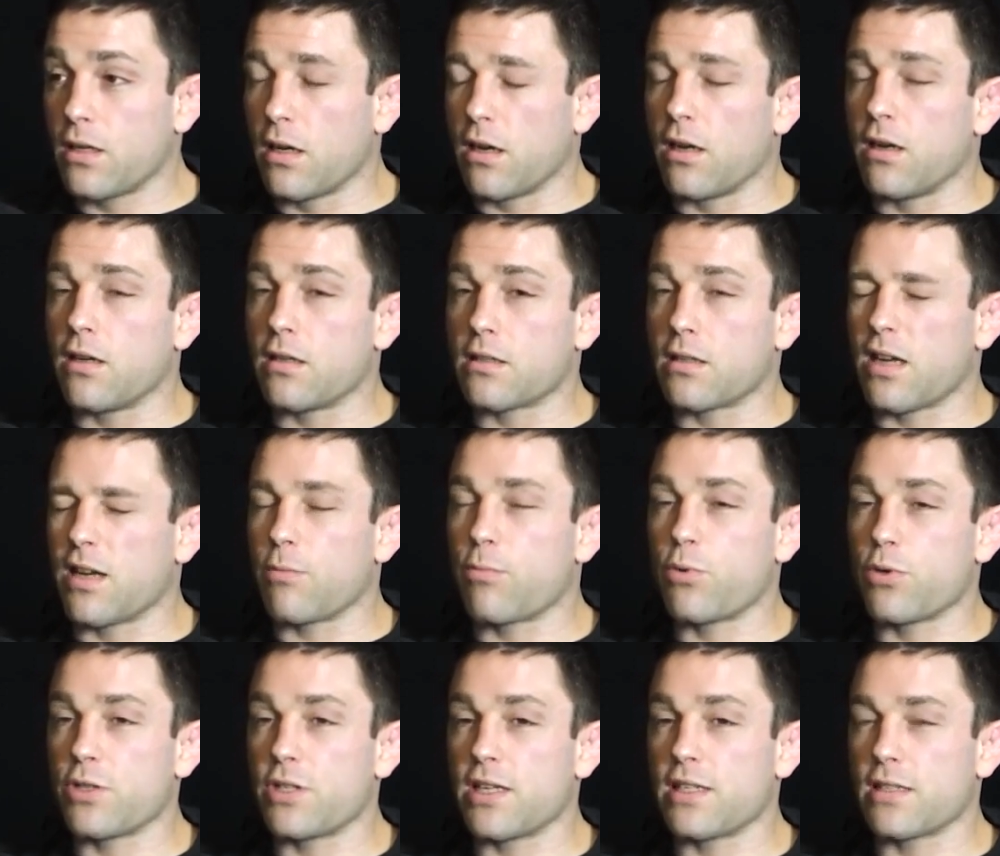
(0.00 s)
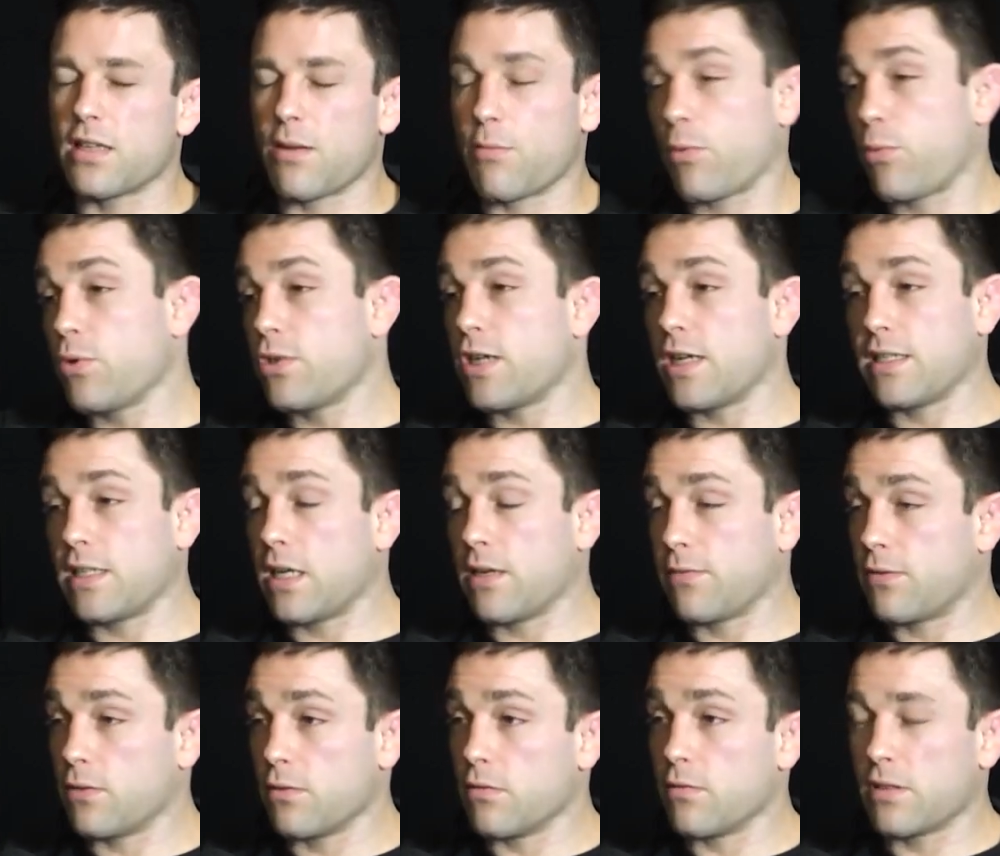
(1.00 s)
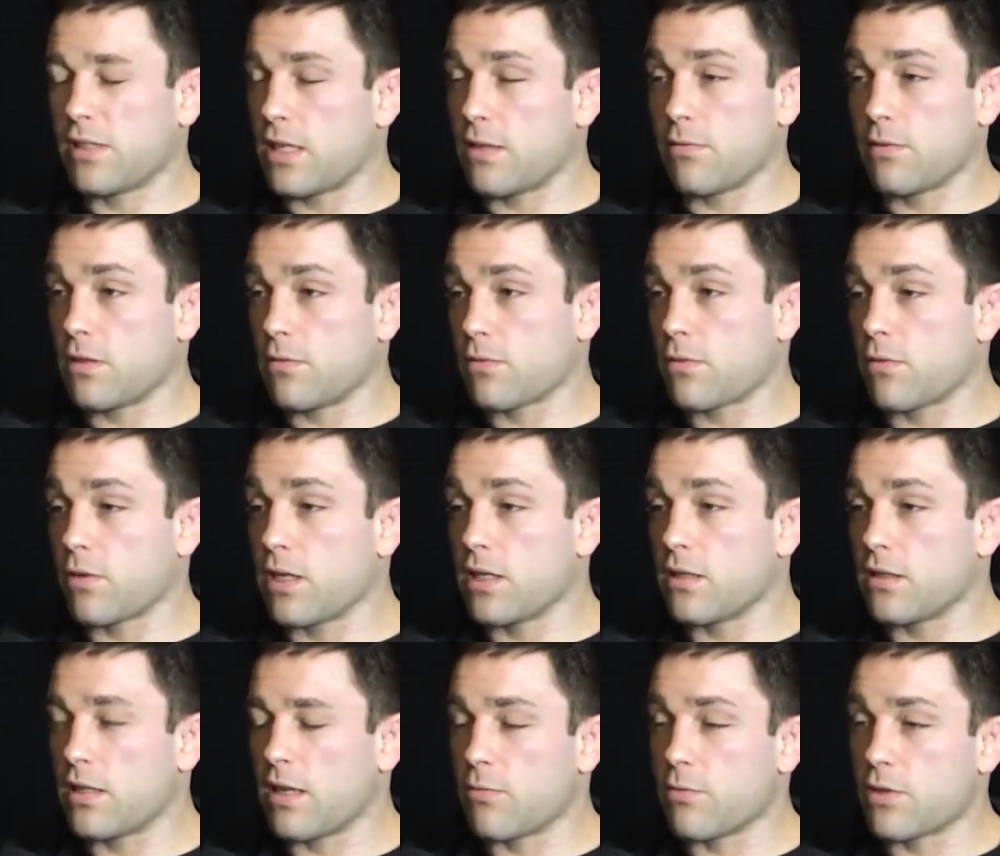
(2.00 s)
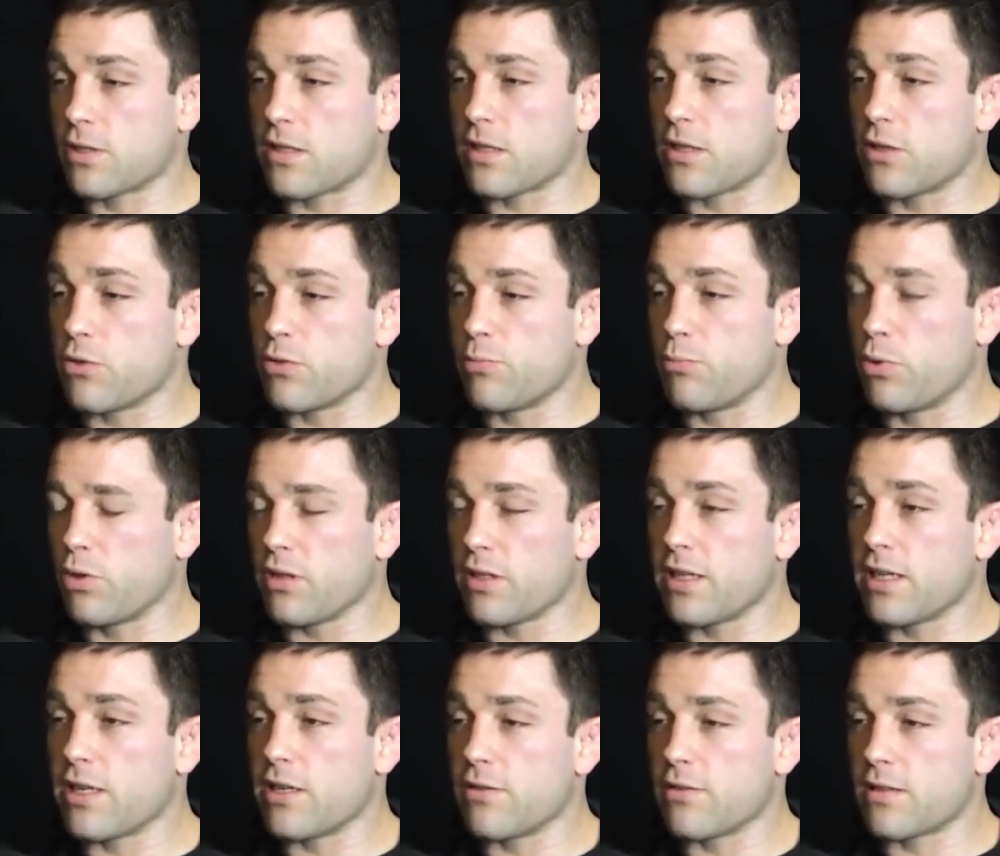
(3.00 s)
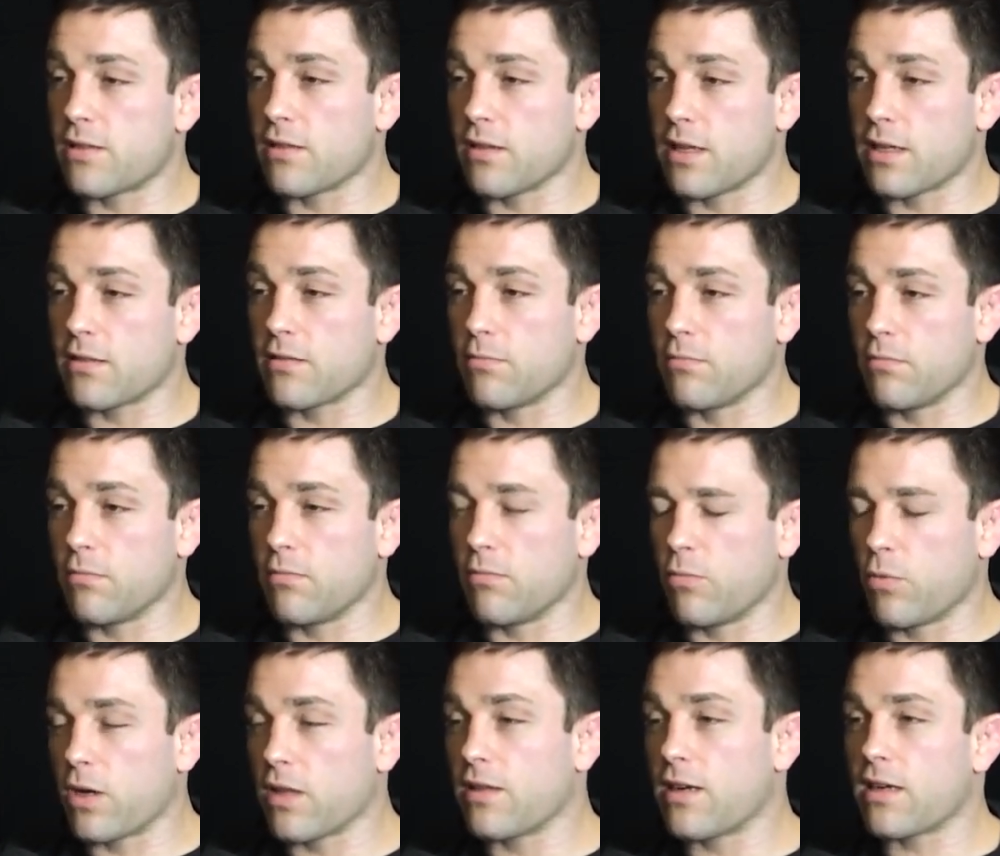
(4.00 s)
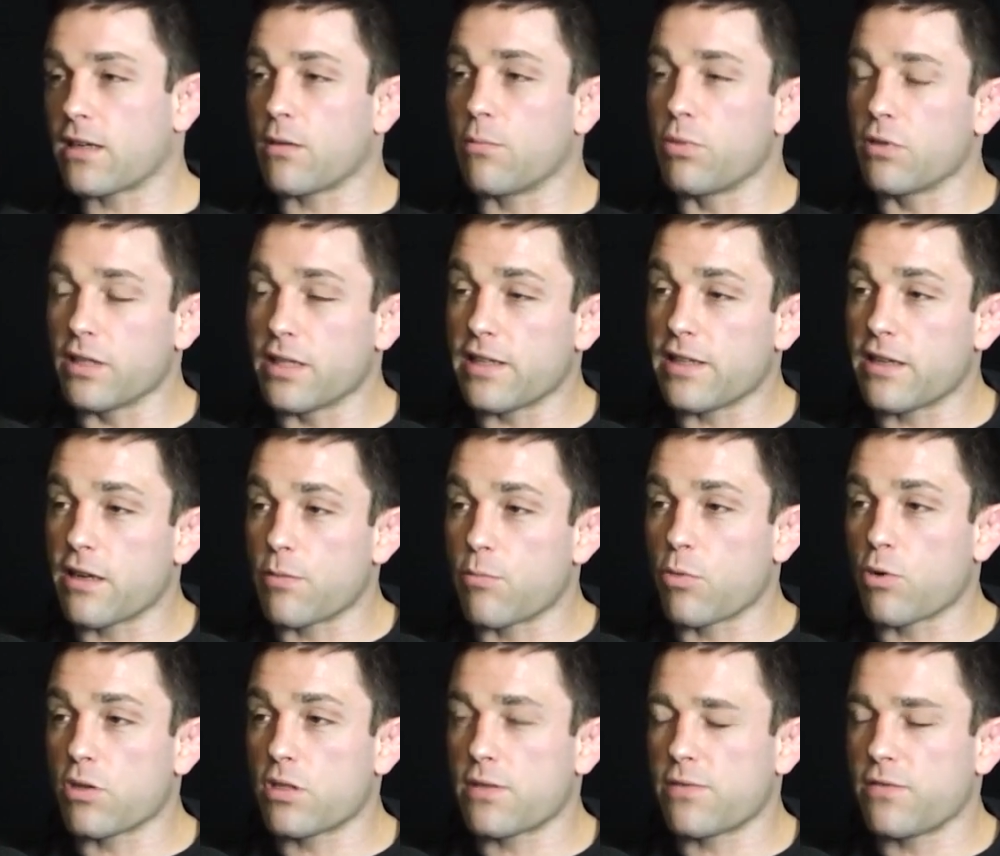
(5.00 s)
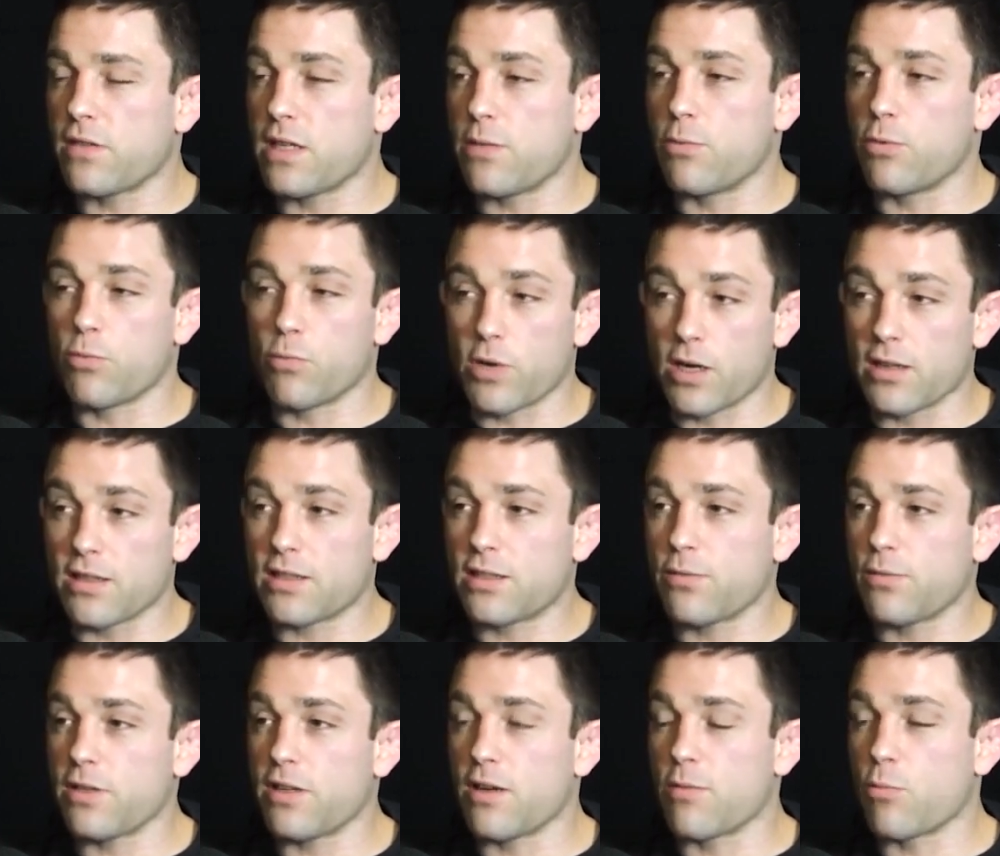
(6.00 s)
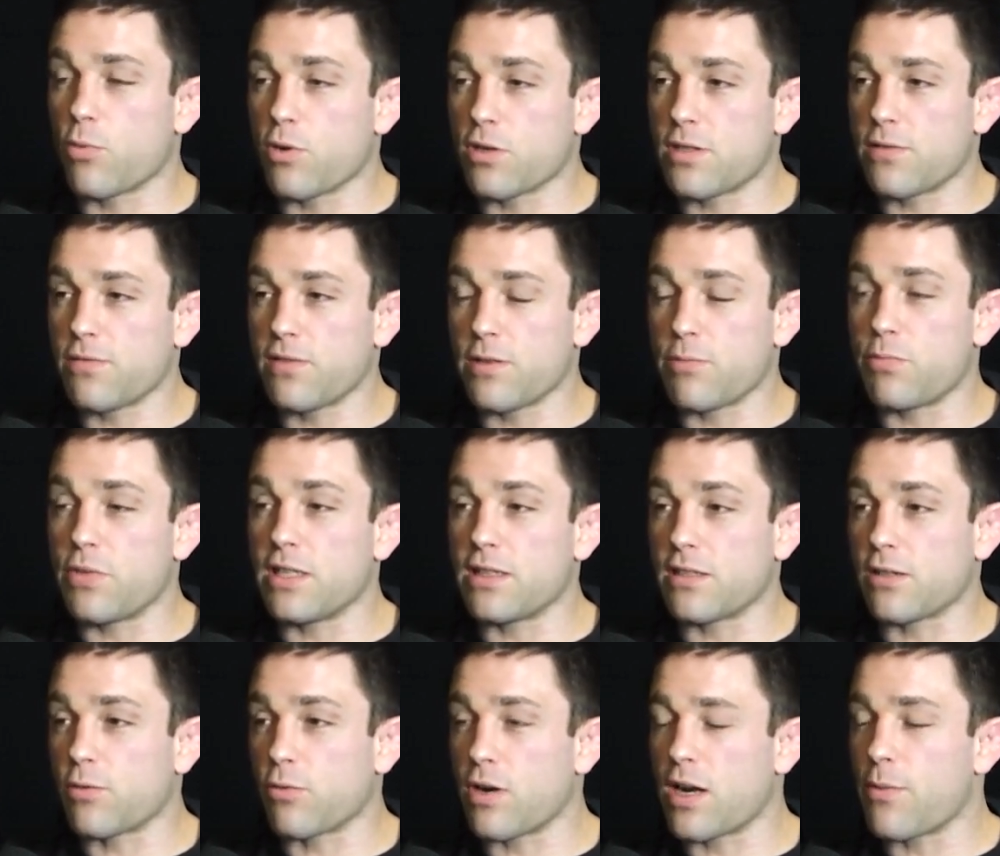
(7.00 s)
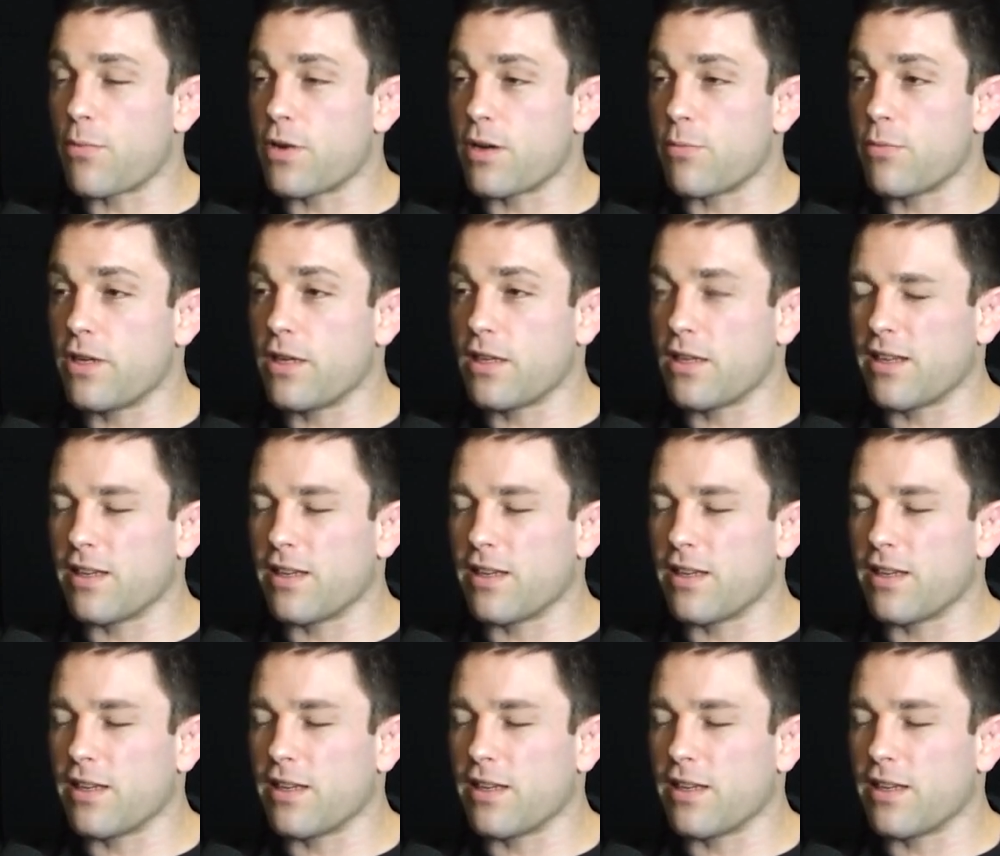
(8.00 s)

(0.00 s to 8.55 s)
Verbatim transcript: Uh, I appreciate Tom. I appreciate Dave too. Dave, Dave's great. Dave was just a huge bully and used to like rel- not completely unmercifully, but relatively unmercifully beat the crap out of me.